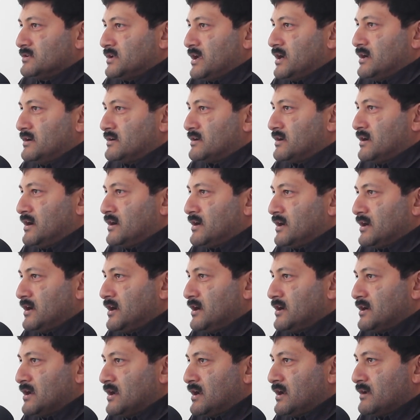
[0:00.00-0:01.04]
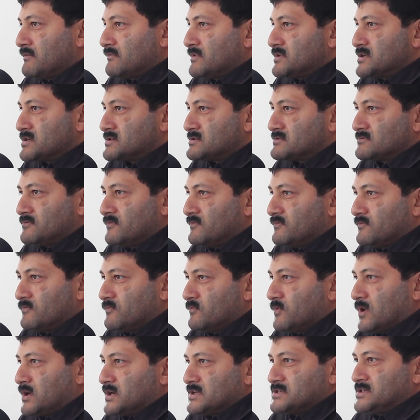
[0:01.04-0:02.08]
the internet in Indian languages. So
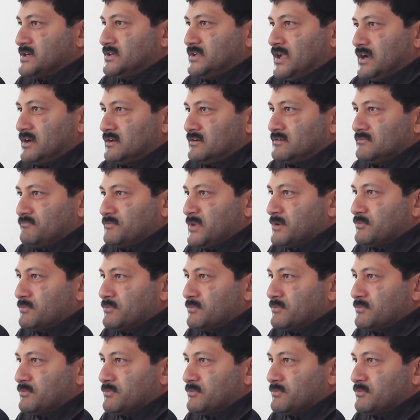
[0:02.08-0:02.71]
what is it that